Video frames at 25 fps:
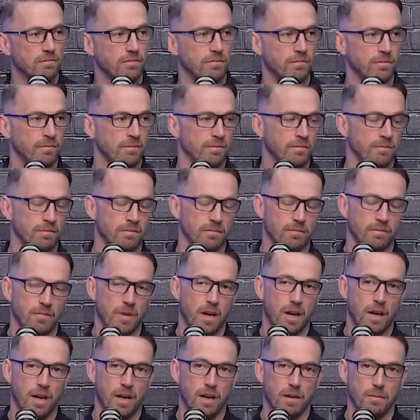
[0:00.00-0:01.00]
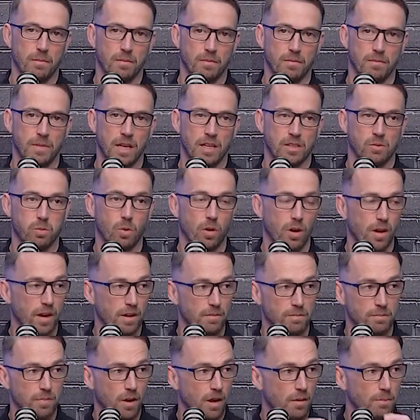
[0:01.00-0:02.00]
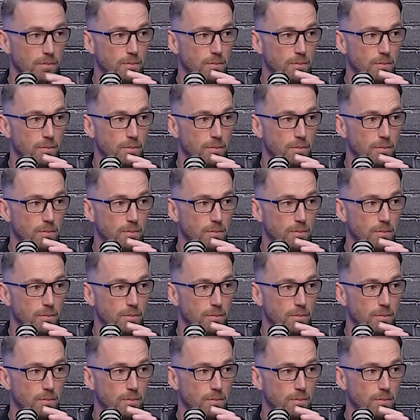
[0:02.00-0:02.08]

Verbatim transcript: Mm-hmm. Um, that's why I,